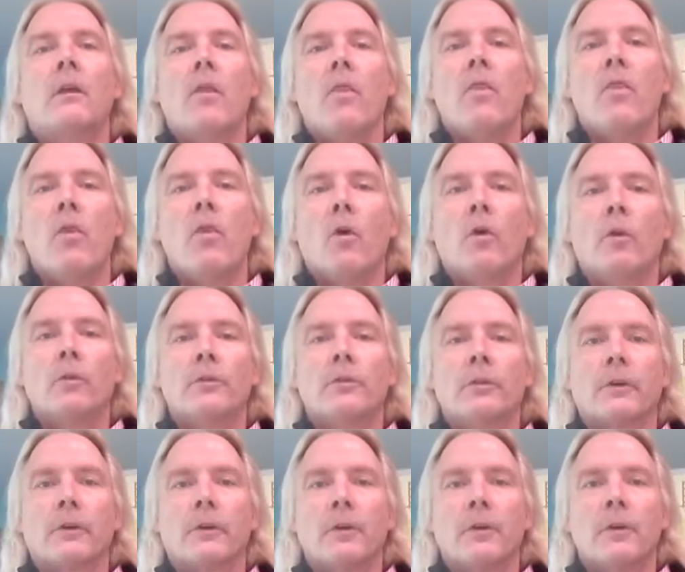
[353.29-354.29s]
those
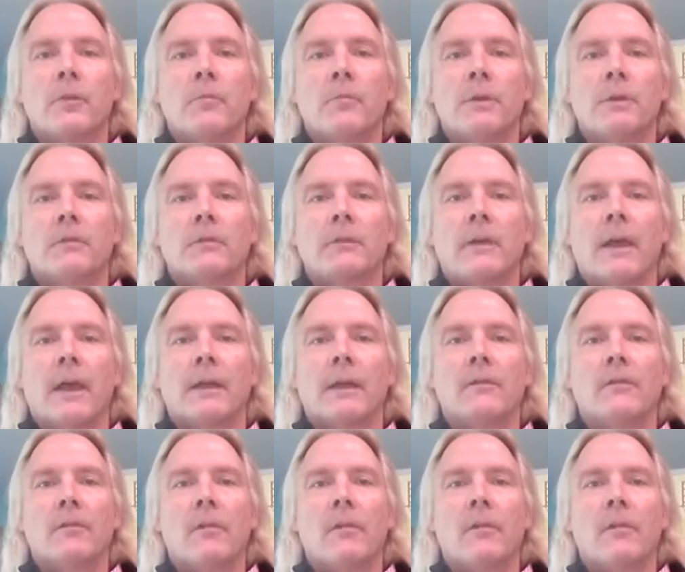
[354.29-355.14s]
are going to be signs